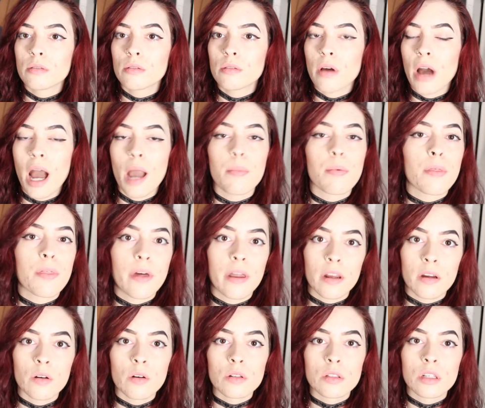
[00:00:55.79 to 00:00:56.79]

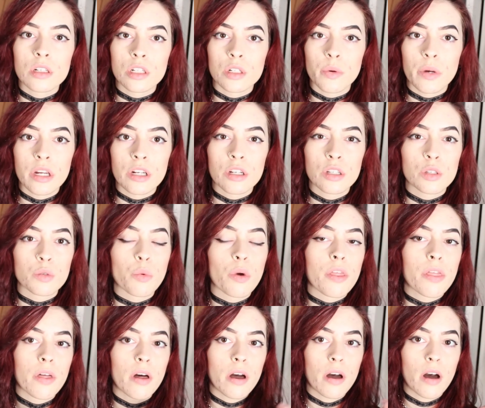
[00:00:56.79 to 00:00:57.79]
hypothetical situations
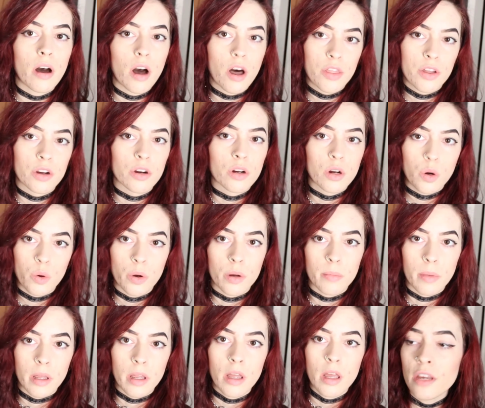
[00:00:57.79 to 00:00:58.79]
with other equipment.